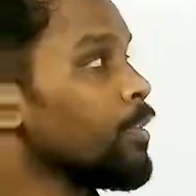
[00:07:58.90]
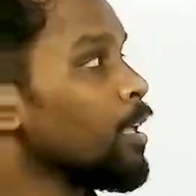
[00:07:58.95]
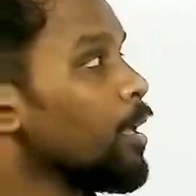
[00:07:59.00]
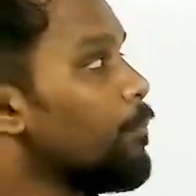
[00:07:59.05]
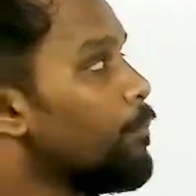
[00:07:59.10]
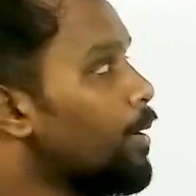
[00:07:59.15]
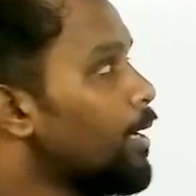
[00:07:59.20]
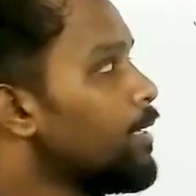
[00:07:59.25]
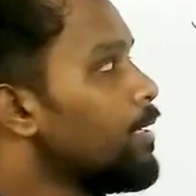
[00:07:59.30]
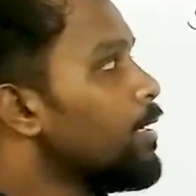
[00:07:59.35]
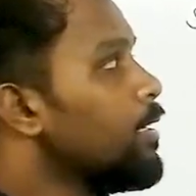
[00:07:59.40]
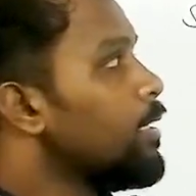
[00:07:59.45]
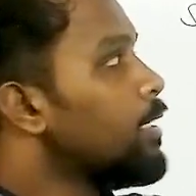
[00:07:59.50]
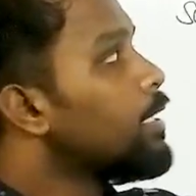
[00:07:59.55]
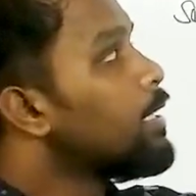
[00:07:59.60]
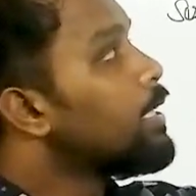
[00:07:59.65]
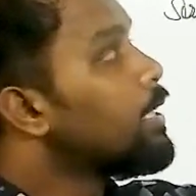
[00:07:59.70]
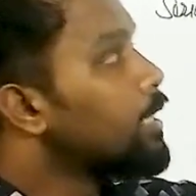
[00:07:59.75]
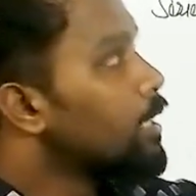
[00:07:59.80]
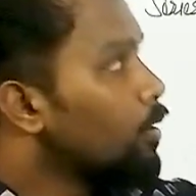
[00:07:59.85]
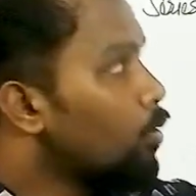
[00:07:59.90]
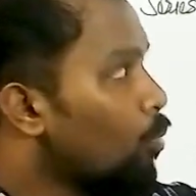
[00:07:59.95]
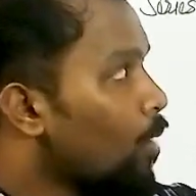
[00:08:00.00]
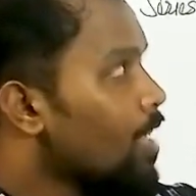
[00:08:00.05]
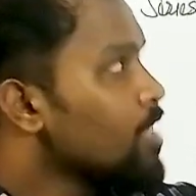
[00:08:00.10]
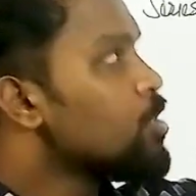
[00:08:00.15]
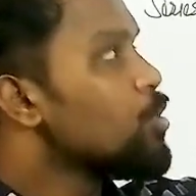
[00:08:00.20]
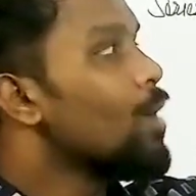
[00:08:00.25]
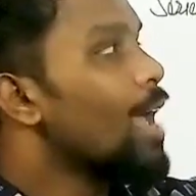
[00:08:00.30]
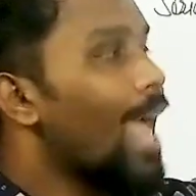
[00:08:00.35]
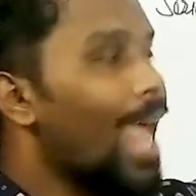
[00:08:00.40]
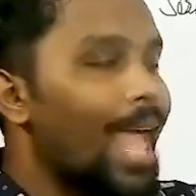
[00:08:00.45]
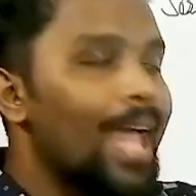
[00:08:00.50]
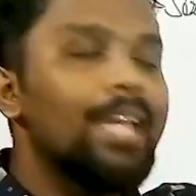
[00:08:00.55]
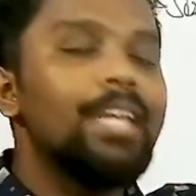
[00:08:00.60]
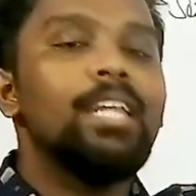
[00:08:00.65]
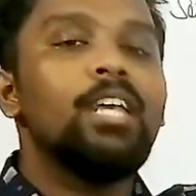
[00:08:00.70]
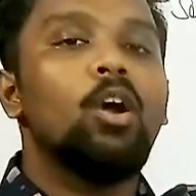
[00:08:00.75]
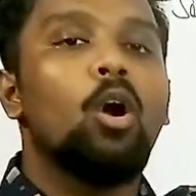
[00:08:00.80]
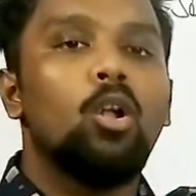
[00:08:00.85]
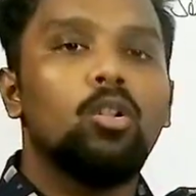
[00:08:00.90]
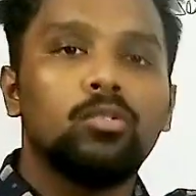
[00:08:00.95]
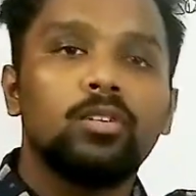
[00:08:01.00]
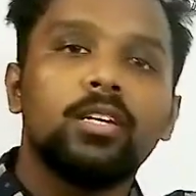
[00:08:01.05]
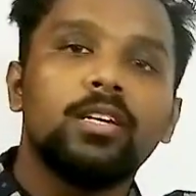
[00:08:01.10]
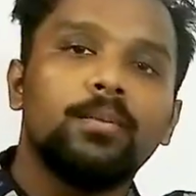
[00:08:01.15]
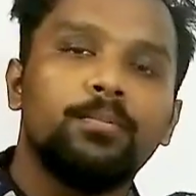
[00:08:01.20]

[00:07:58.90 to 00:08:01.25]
But once you add the all 3